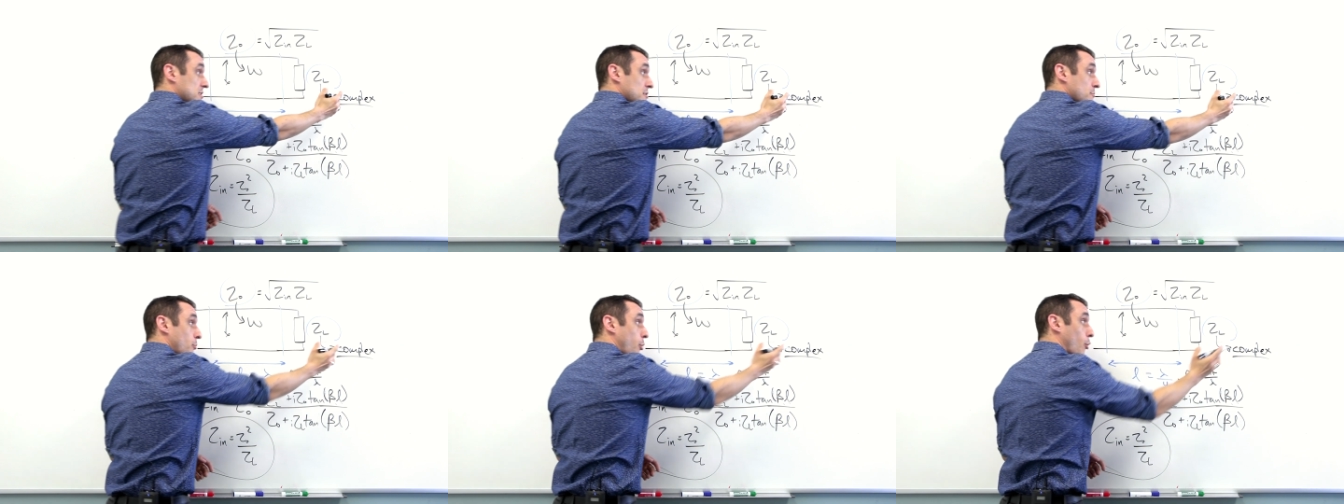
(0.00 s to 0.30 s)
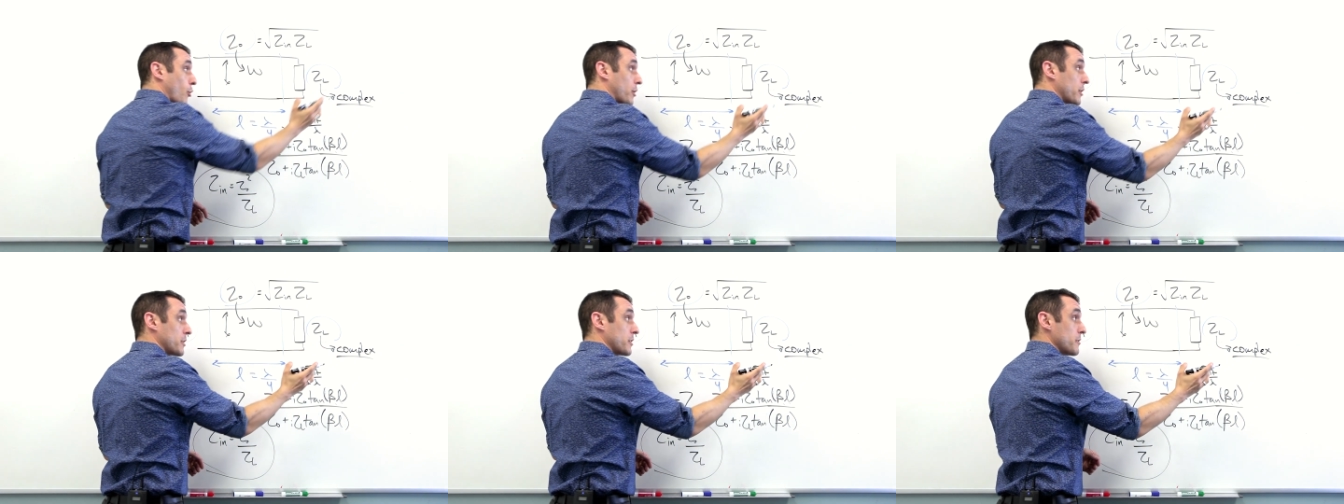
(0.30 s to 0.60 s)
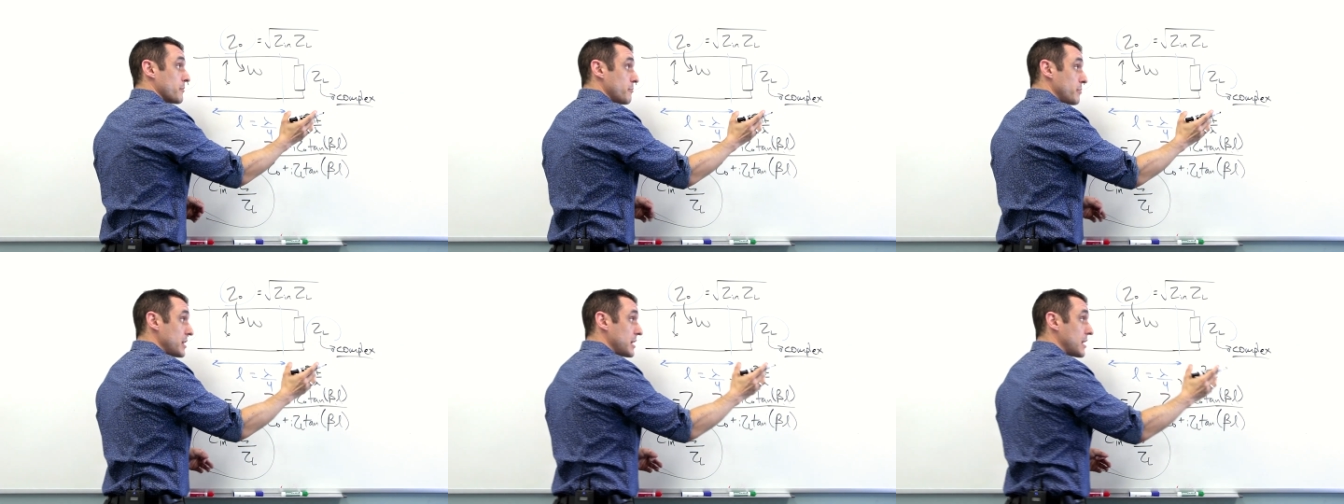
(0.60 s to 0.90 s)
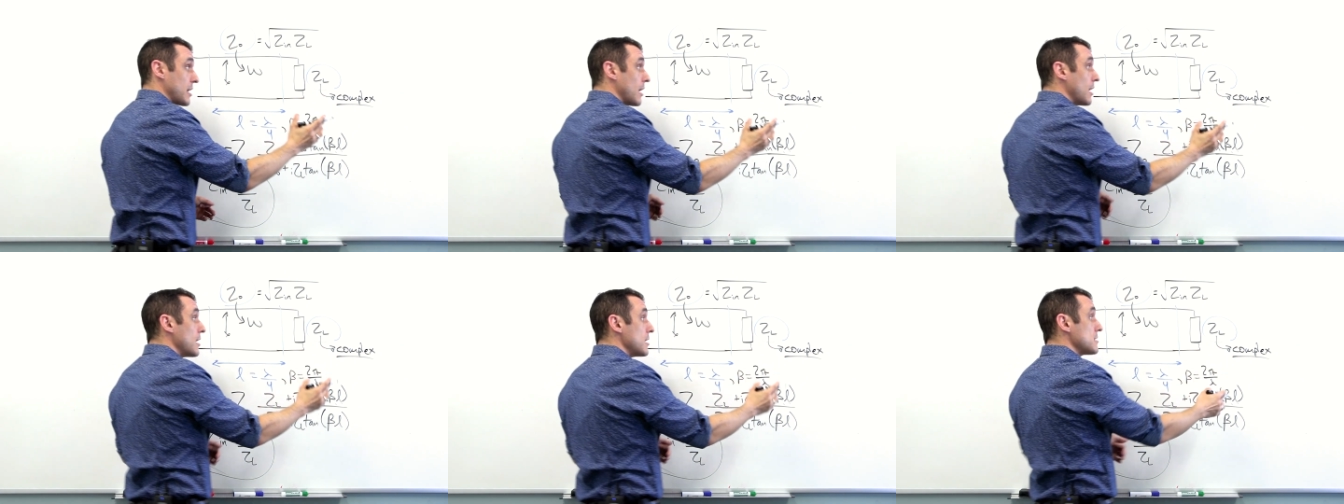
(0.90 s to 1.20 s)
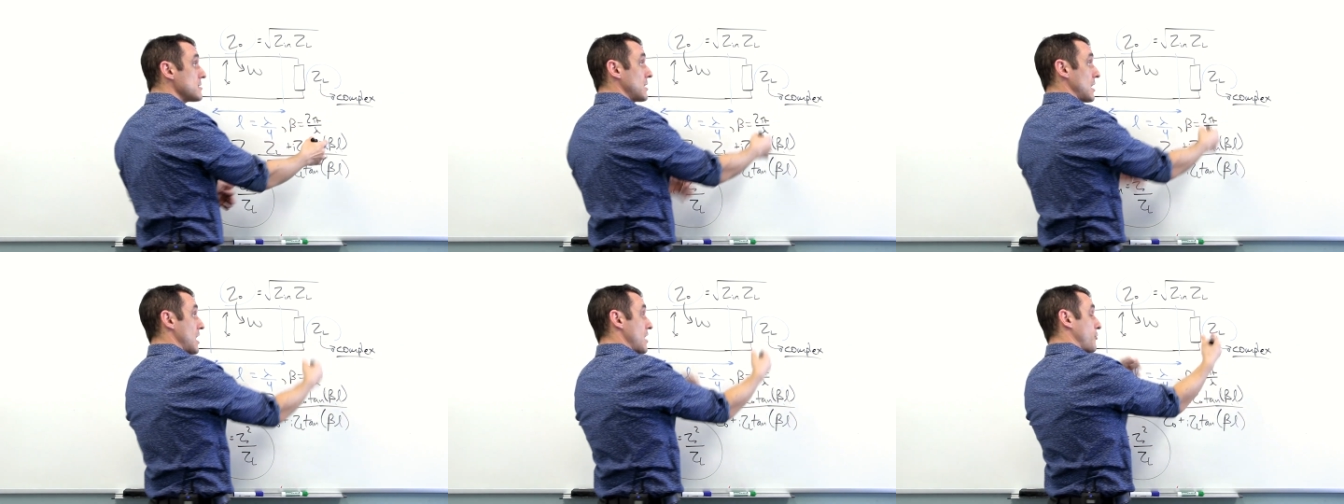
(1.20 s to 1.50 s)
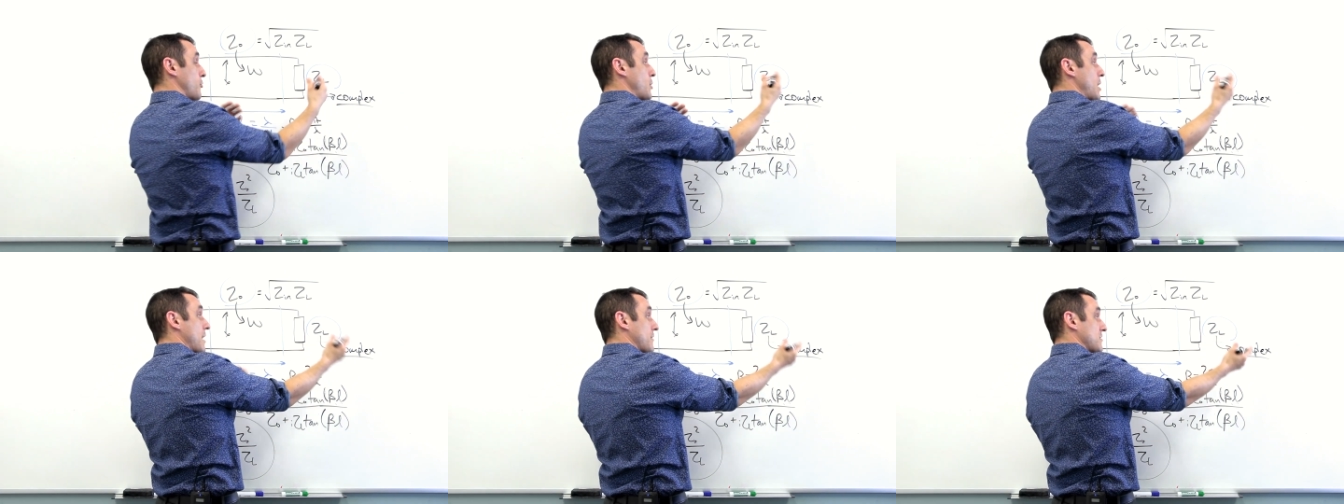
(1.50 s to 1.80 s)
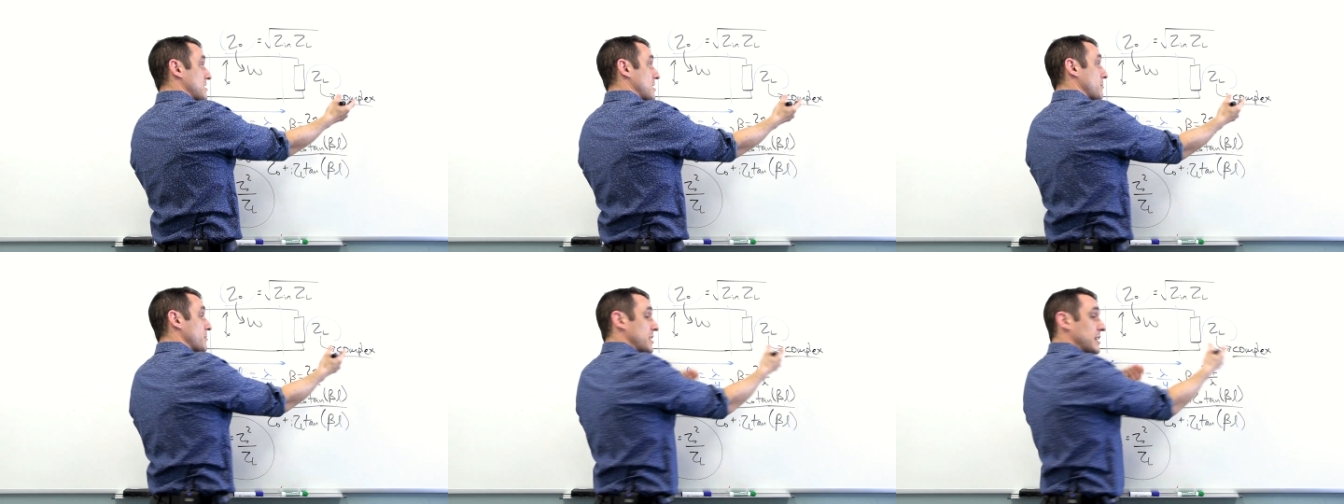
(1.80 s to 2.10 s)
is important because if we
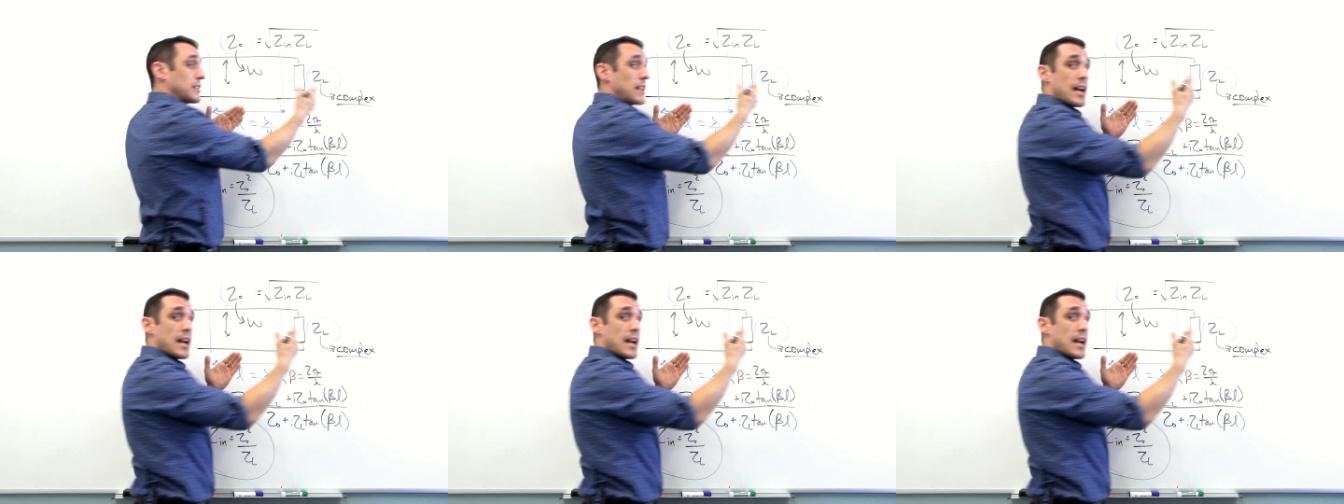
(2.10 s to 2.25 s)
have something